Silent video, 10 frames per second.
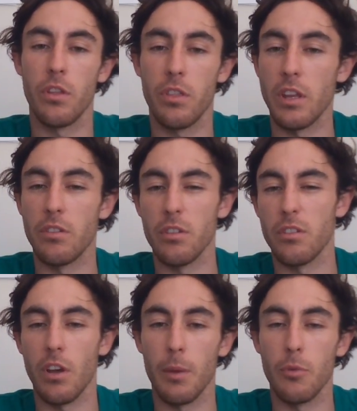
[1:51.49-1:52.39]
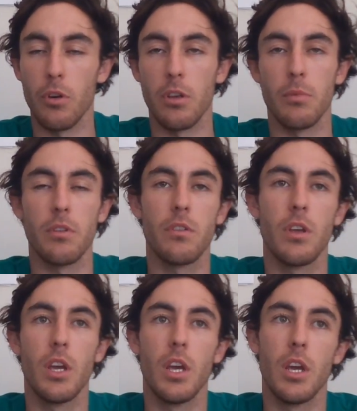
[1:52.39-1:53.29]
thesis type document,
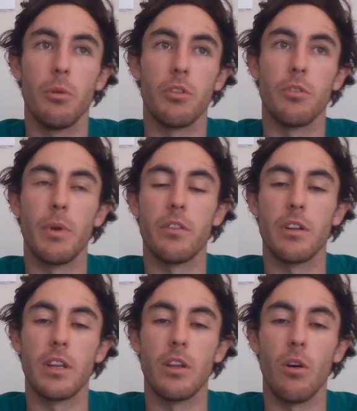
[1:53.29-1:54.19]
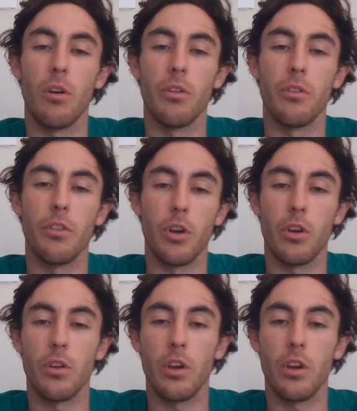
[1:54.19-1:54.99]
which is basically on the